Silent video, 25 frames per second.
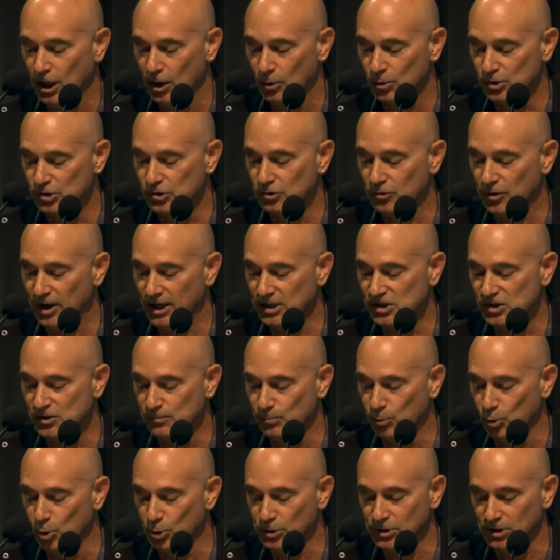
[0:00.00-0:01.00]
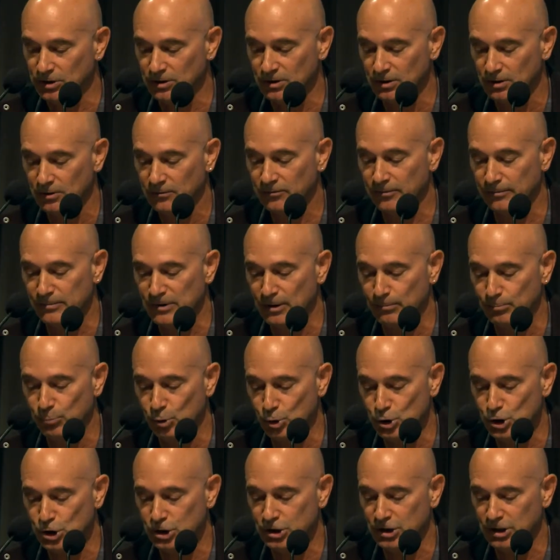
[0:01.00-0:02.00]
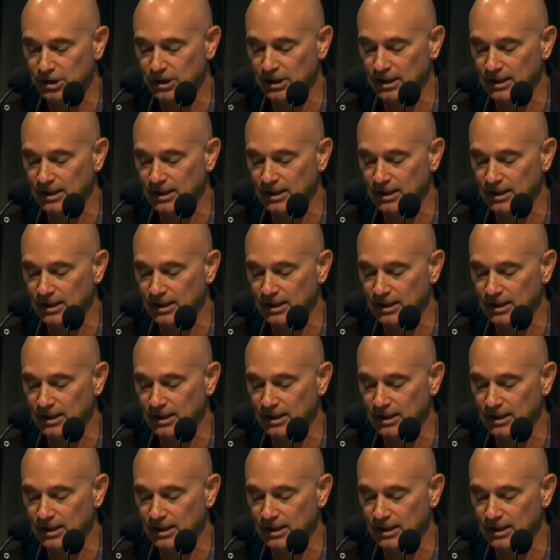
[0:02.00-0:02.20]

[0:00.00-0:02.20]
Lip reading: was transported from the bush